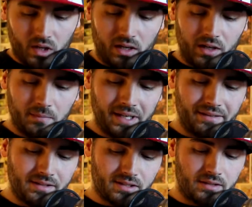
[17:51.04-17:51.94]

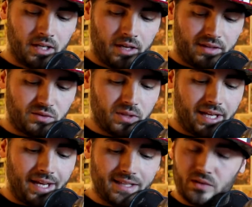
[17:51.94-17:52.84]
And this
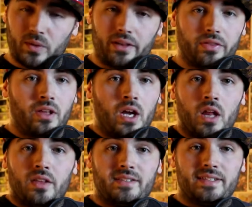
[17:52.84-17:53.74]
really ends with
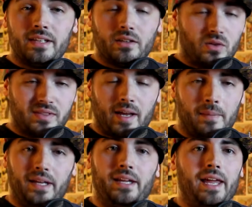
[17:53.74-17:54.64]
the Sentinels
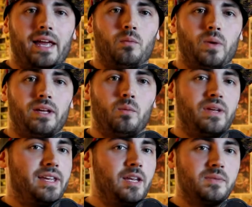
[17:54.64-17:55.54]
coming again.
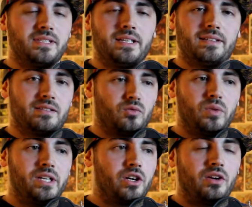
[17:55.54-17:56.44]
We keep seeing this a
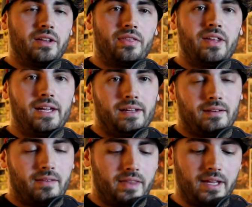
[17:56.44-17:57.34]
reoccurring
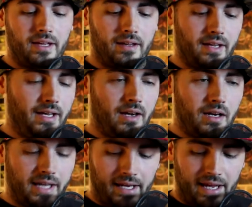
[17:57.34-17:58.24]
thing in
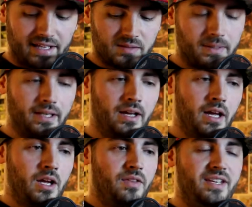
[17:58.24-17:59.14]
Uncanny X-Men.
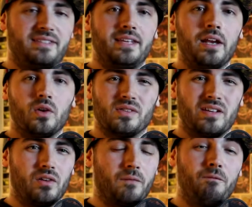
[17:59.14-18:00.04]
These Sentinels
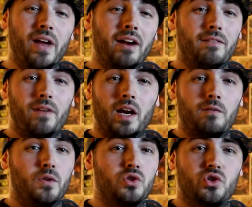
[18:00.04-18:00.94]
that look very, very
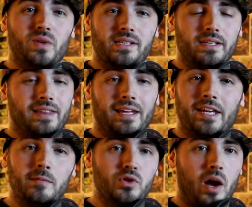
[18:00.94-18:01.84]
futuristic, that
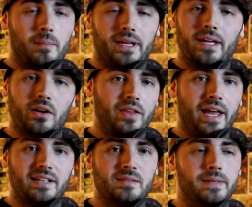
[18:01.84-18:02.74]
keep dropping in on the
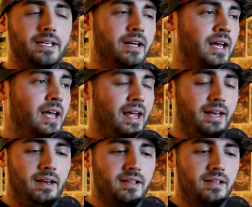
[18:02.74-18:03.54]
X-Men, and